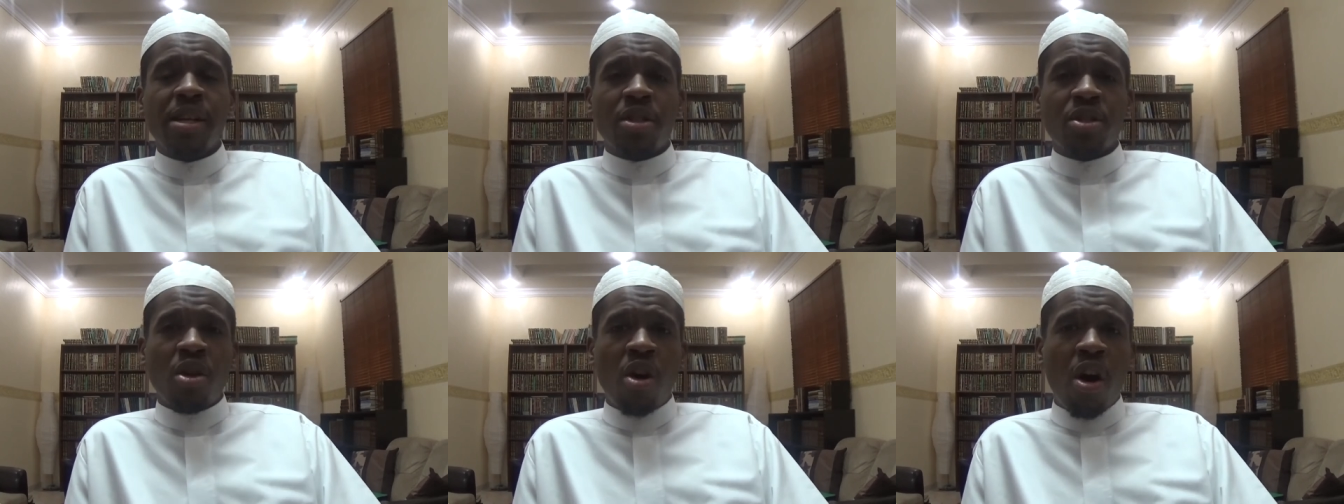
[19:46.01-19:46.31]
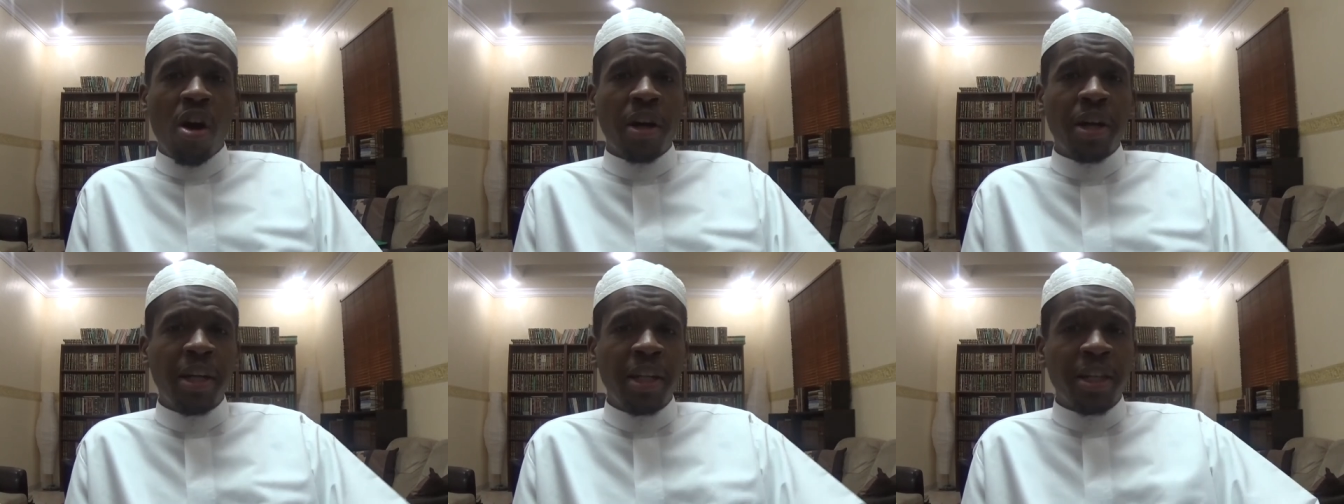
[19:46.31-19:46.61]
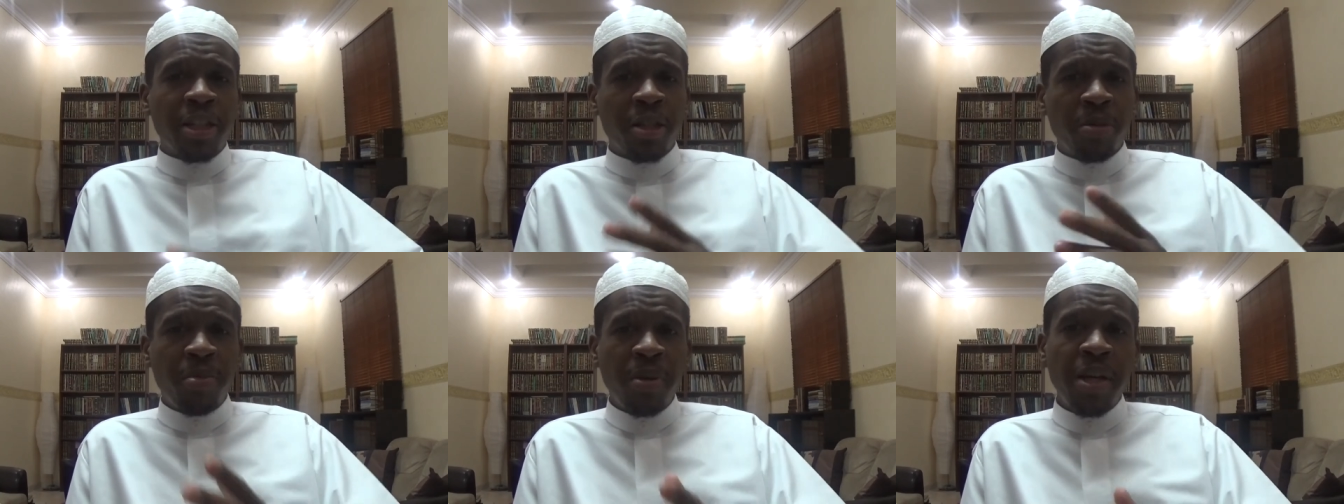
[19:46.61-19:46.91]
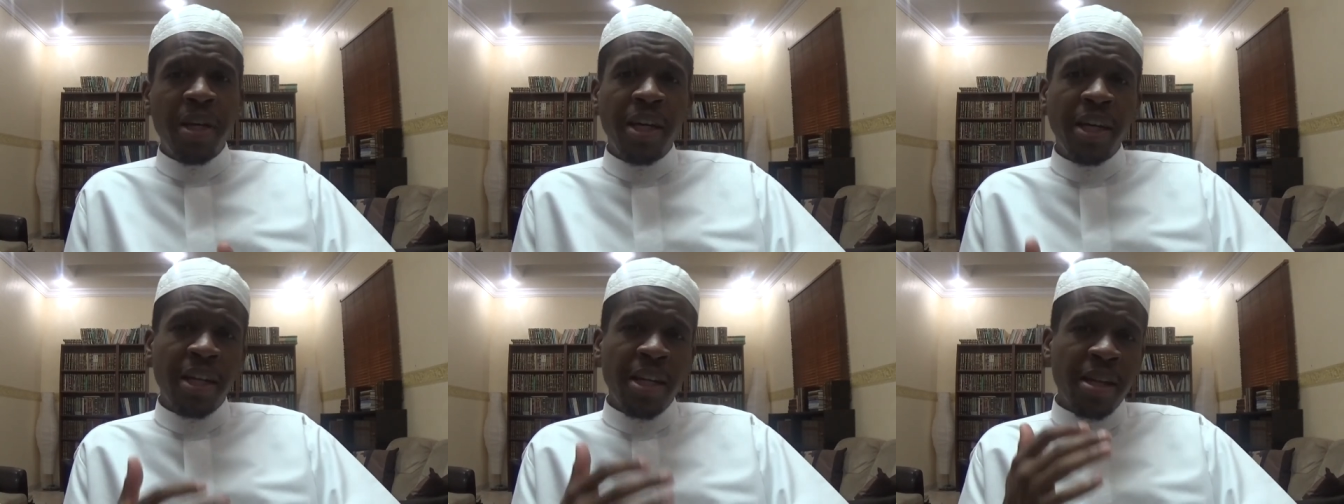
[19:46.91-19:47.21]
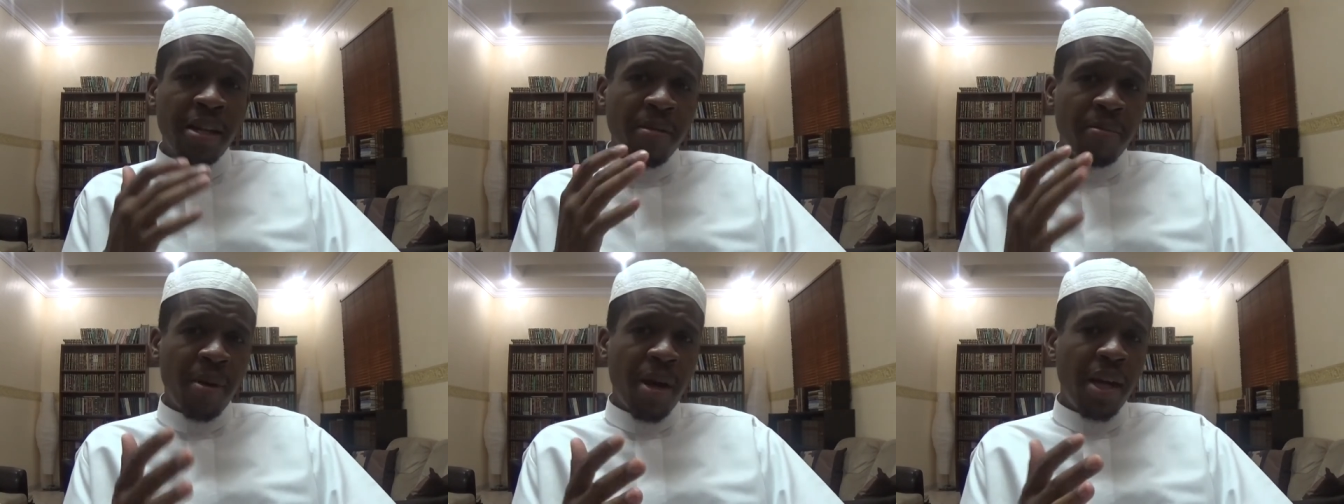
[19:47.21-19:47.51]
talking and speaking
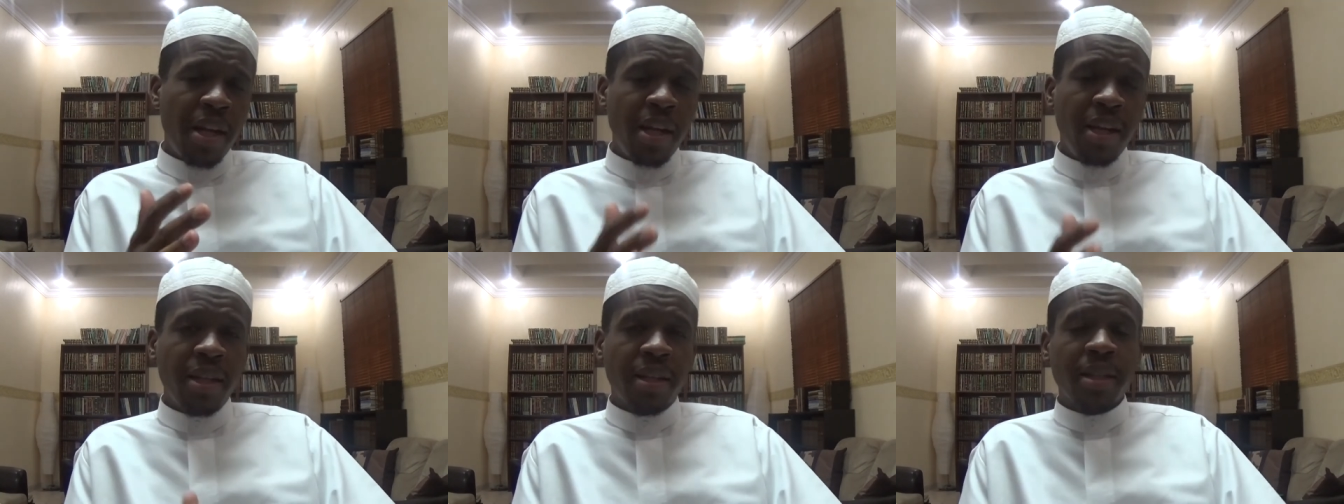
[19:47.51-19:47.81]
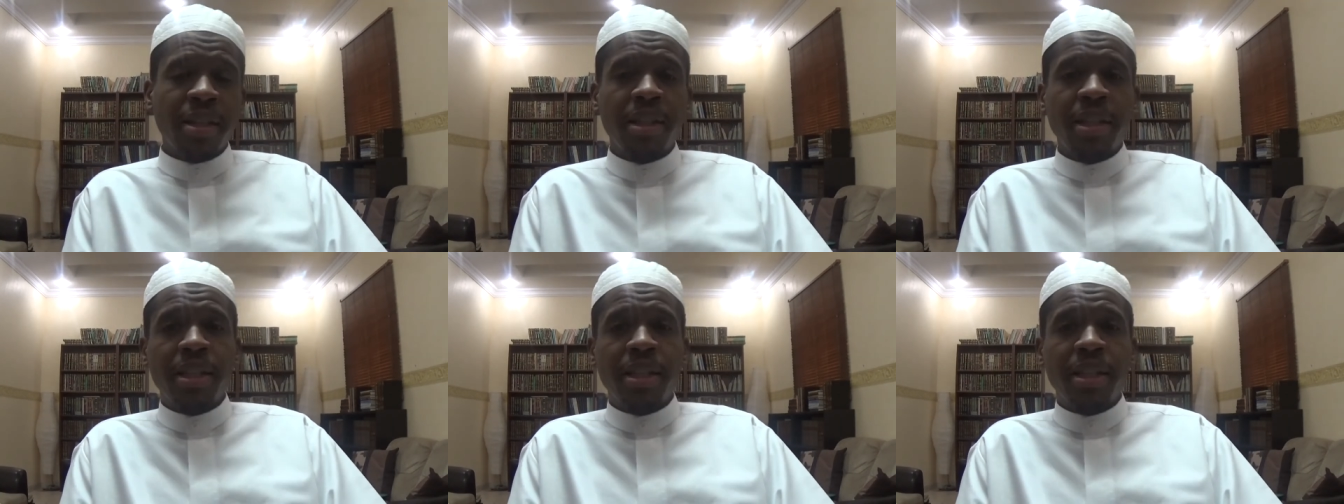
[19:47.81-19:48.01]
and debating,